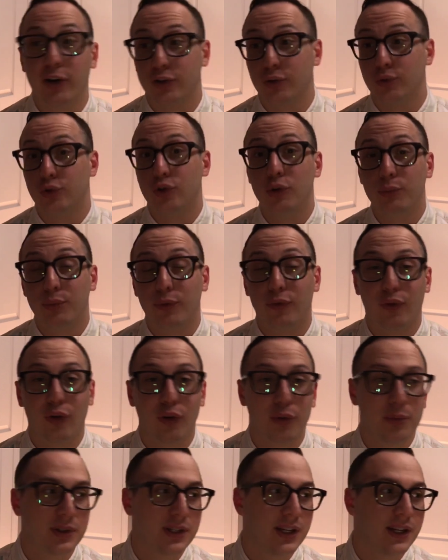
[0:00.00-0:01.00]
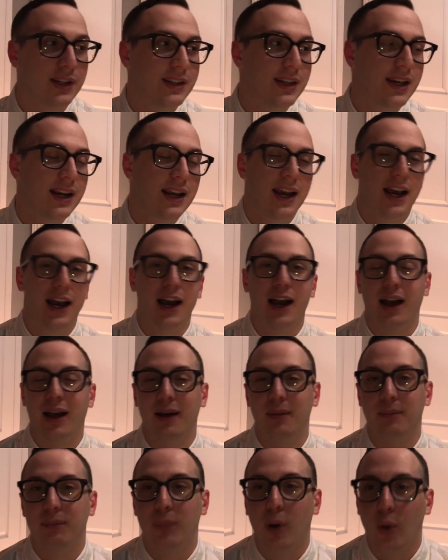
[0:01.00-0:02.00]
So two performances,
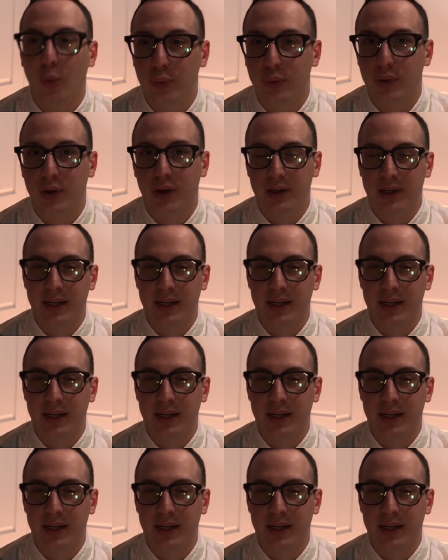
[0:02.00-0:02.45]
uh, both uh,